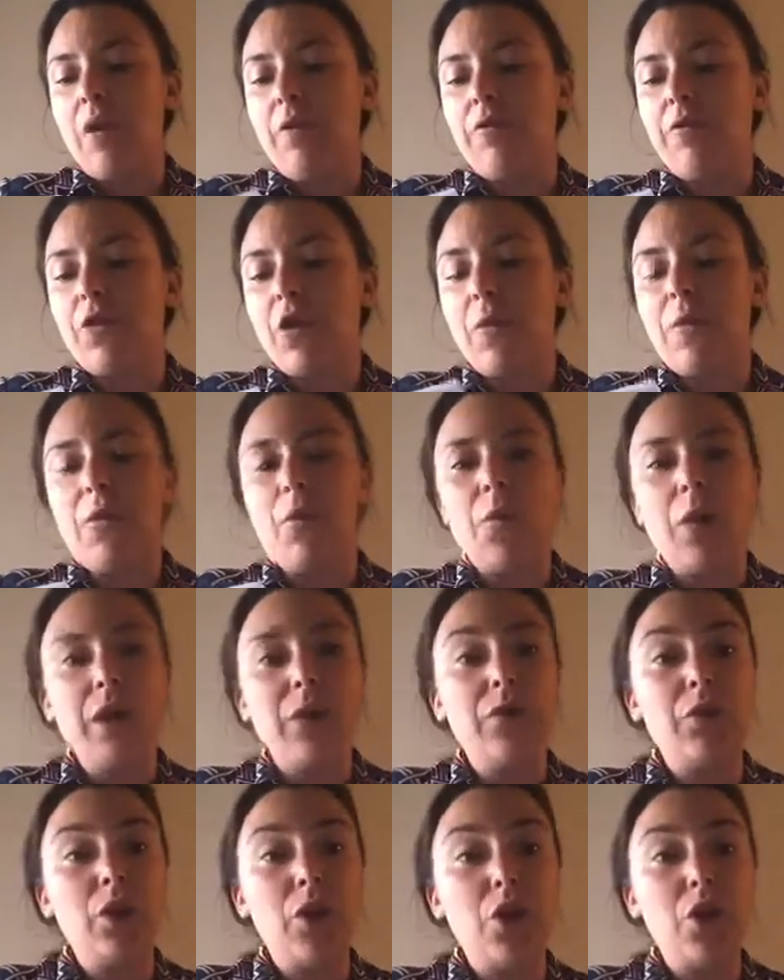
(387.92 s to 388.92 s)
from one
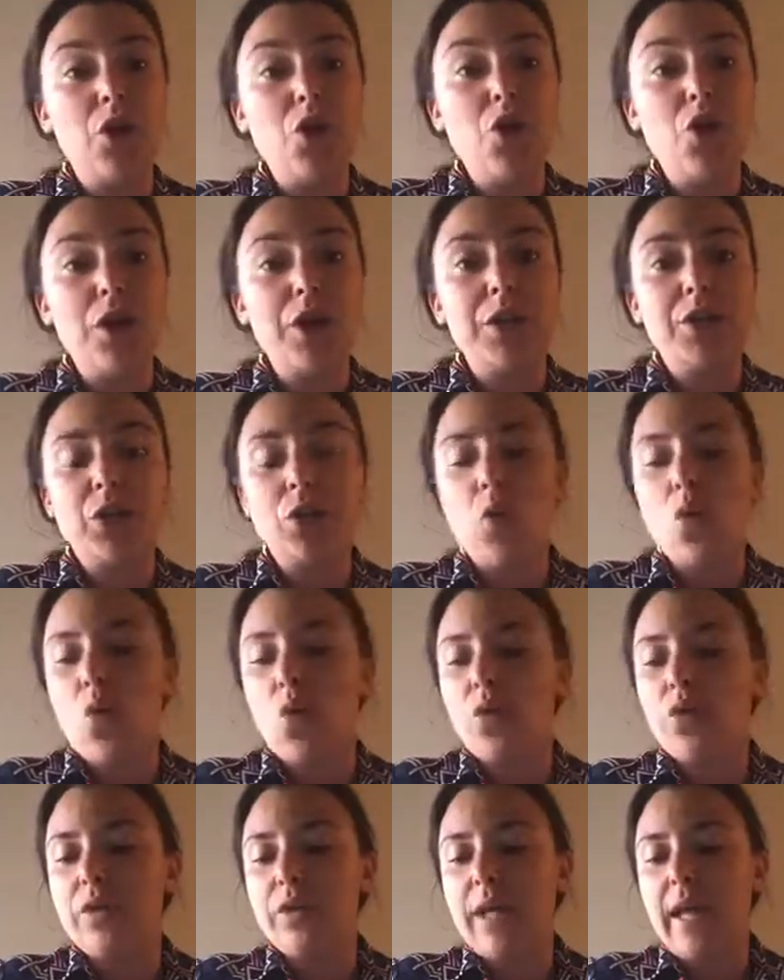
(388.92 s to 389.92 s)
of the New York
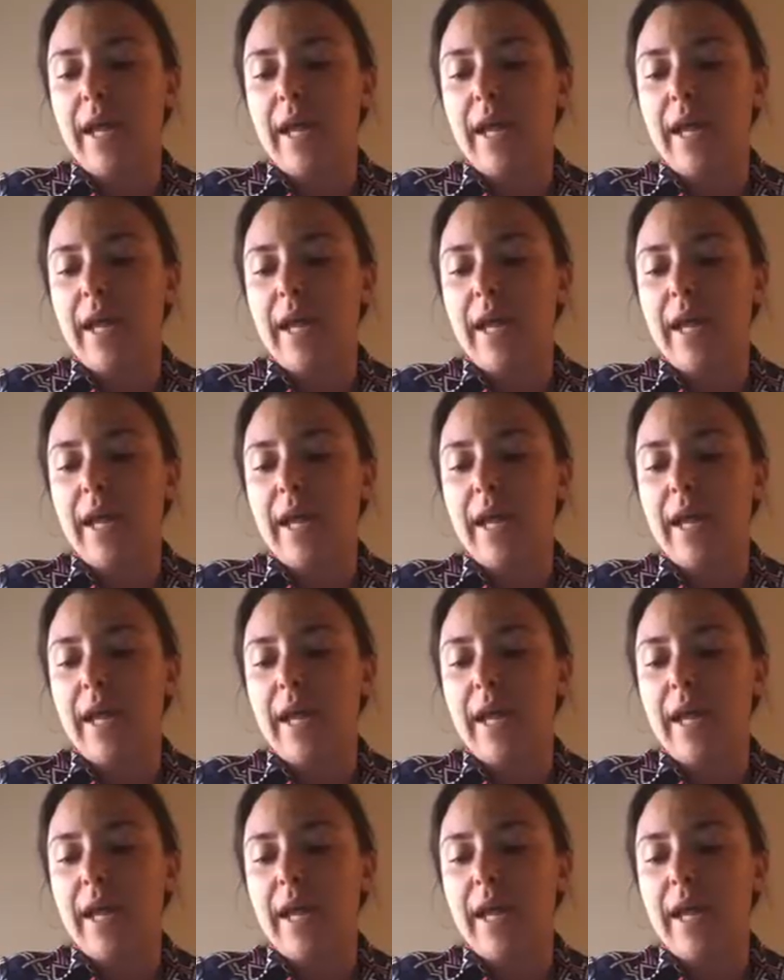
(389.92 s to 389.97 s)
schools.